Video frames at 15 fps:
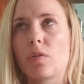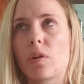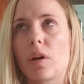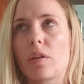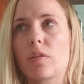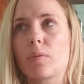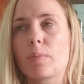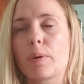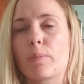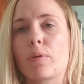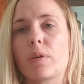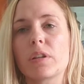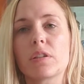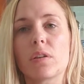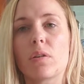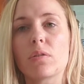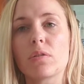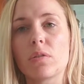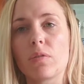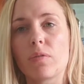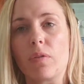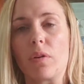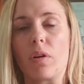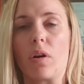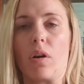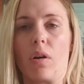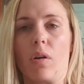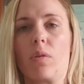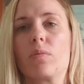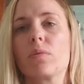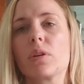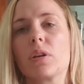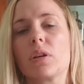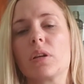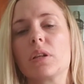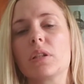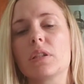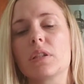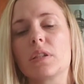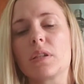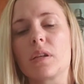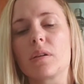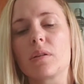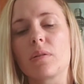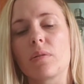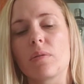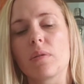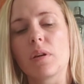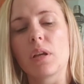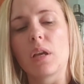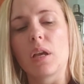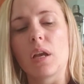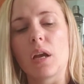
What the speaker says: for other people. It's also for our own good. So,